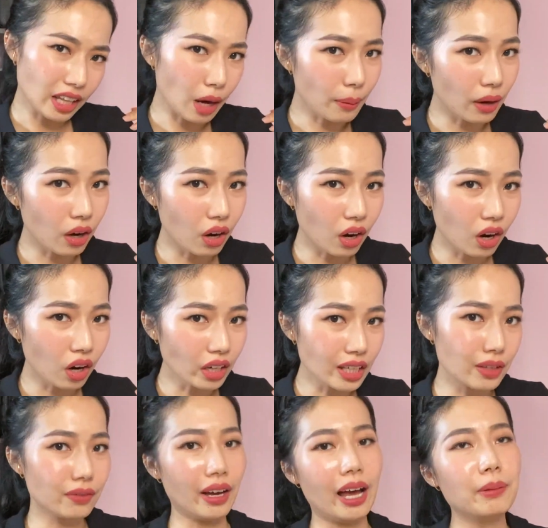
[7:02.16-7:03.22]
Taobao haul,
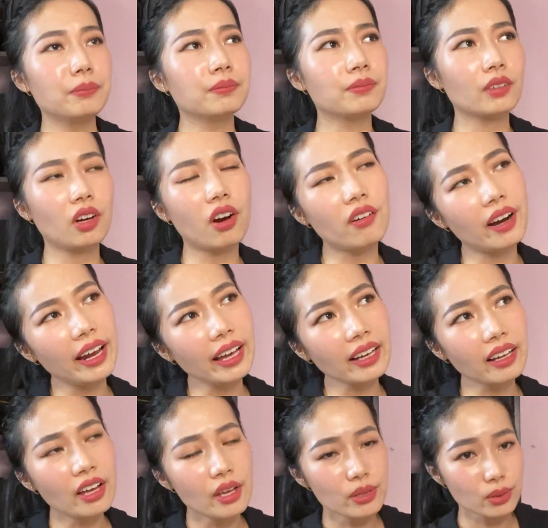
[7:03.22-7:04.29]
if I'm correct.
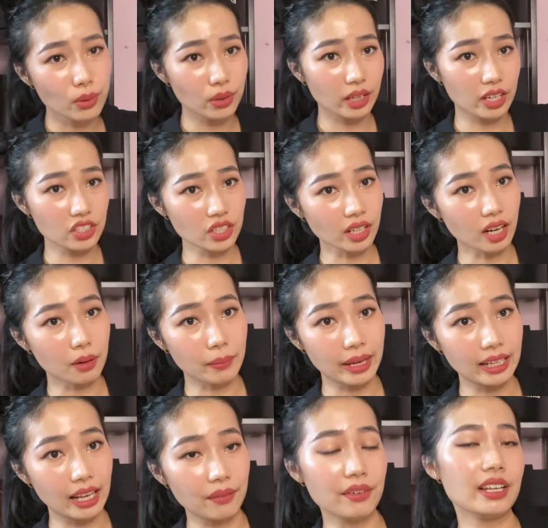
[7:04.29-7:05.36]
So you can check out my
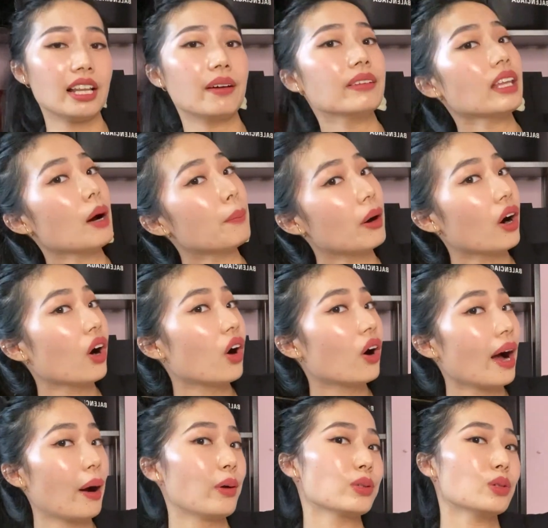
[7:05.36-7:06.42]
11/11 Taobao haul.
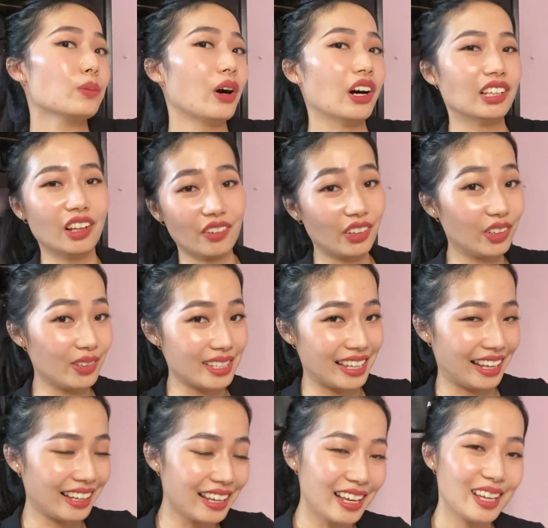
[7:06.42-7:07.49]
I also bought a lot of clothes
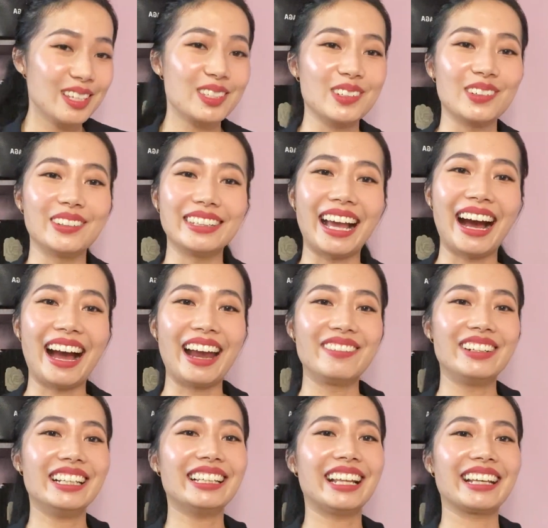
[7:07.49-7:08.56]
there. So yeah, I
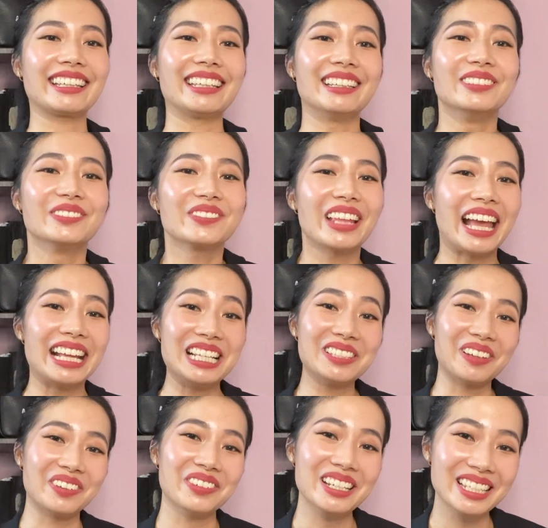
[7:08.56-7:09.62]
really like it. And it's
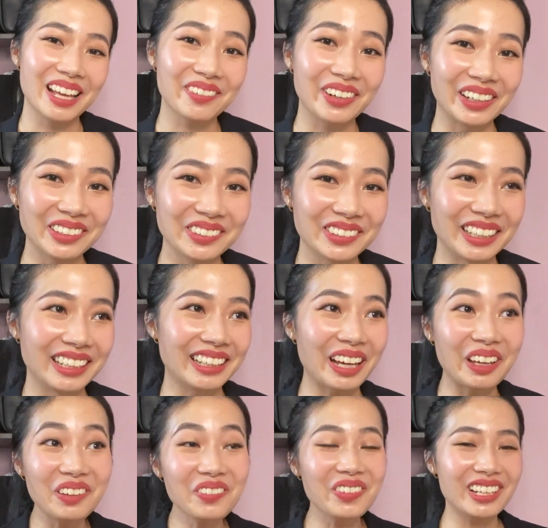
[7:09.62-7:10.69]
my first time wearing today.
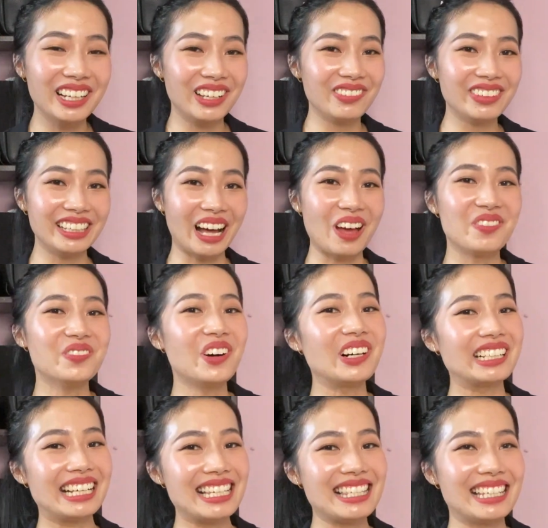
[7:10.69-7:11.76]
Can you believe it? I bought
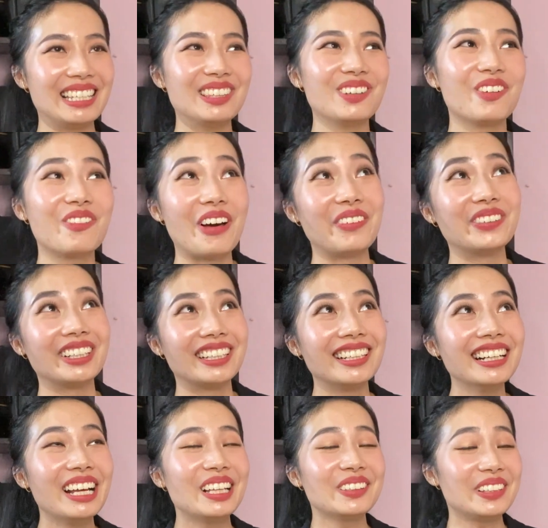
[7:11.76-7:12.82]
this in November
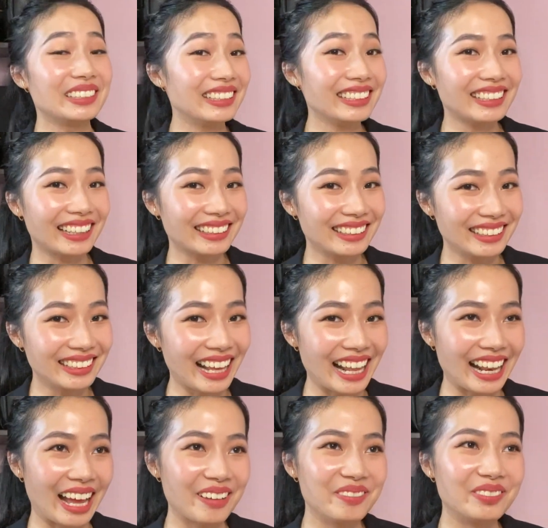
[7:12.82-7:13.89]
2019 and
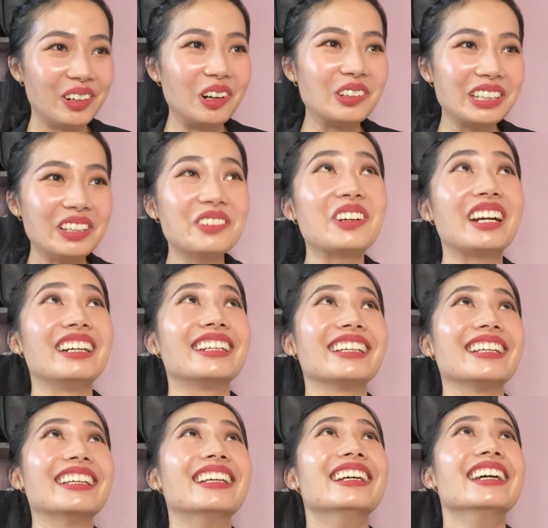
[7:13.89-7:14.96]
I'm only wearing
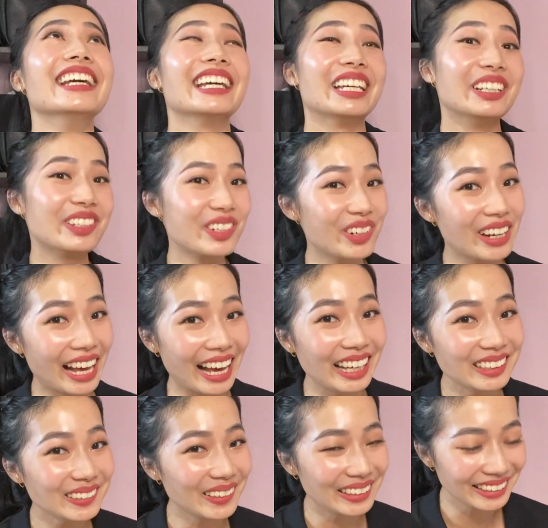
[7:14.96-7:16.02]
it in
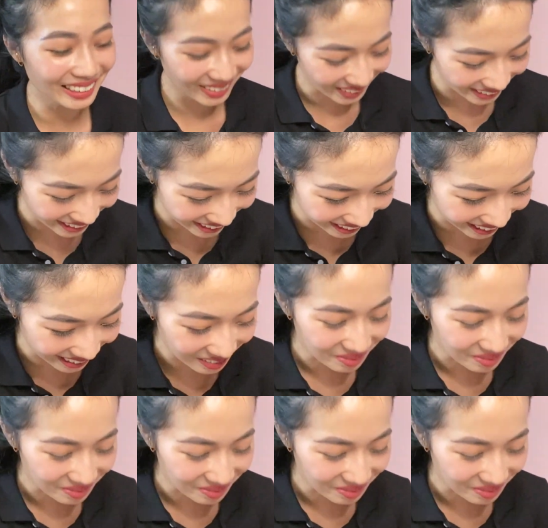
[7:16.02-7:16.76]
July 2020.